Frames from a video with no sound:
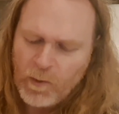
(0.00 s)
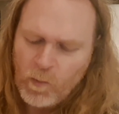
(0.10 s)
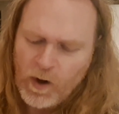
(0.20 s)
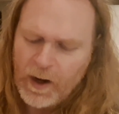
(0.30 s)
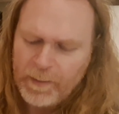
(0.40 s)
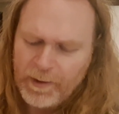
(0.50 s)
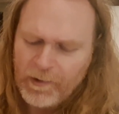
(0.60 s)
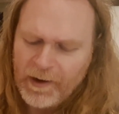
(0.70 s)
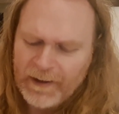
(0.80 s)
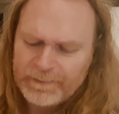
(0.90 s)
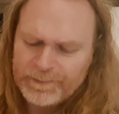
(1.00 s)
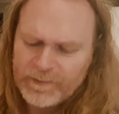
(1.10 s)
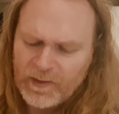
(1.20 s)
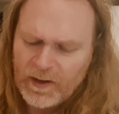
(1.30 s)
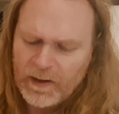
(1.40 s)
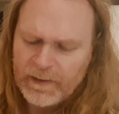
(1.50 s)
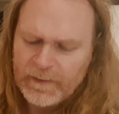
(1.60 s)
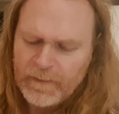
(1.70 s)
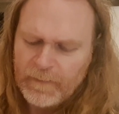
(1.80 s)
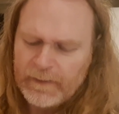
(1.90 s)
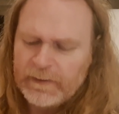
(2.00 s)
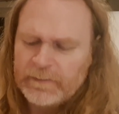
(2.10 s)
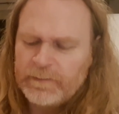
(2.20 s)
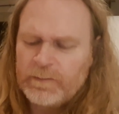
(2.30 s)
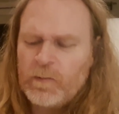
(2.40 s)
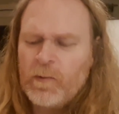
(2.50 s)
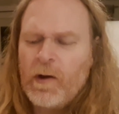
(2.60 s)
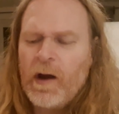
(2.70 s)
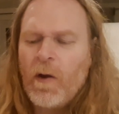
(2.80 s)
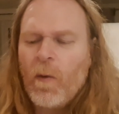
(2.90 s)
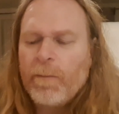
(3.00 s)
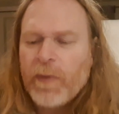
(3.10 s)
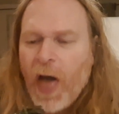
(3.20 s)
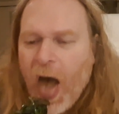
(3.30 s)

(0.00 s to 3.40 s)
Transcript: I'm well happy with that. Wow.